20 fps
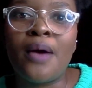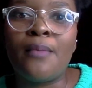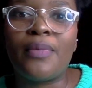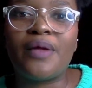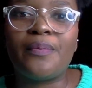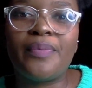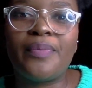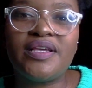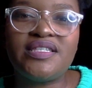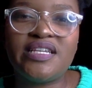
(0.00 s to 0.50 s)

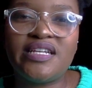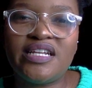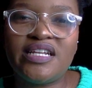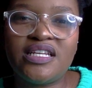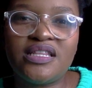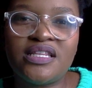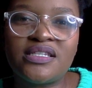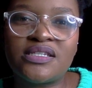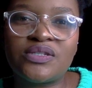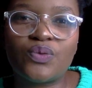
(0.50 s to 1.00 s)
but basically
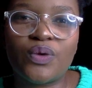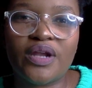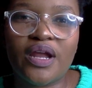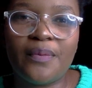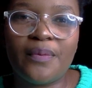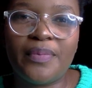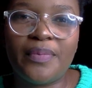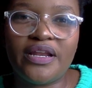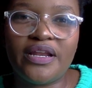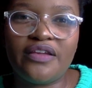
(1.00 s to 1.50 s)
this is what I
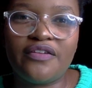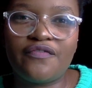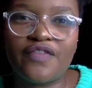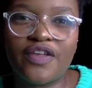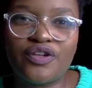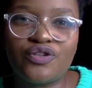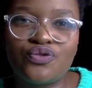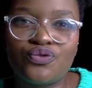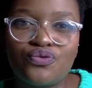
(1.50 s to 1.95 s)
believe, that